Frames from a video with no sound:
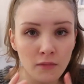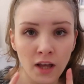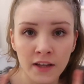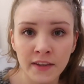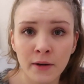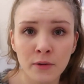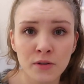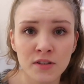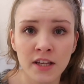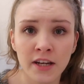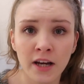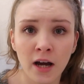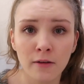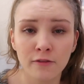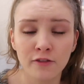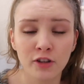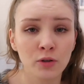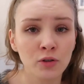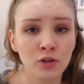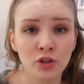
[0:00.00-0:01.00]
they'll set it up
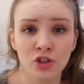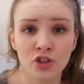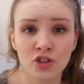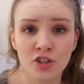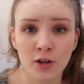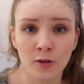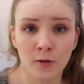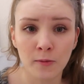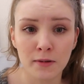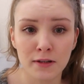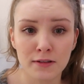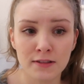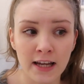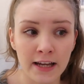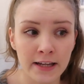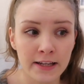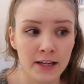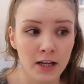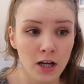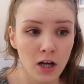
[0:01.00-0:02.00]
for you, and you just tell them the
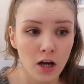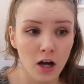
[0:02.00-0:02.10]
date.